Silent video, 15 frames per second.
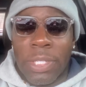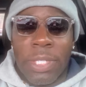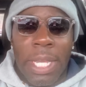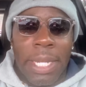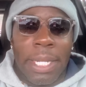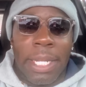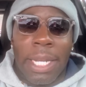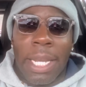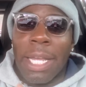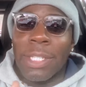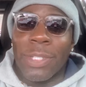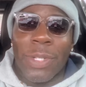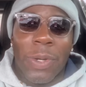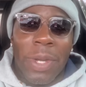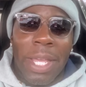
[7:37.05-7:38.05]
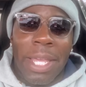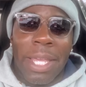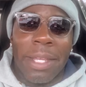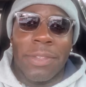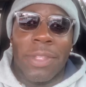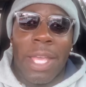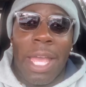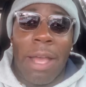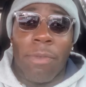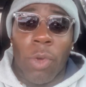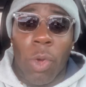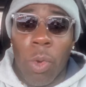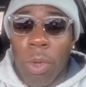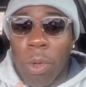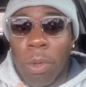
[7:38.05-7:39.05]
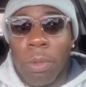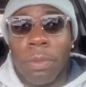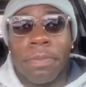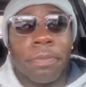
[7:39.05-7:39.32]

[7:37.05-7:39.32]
technological age to have Google.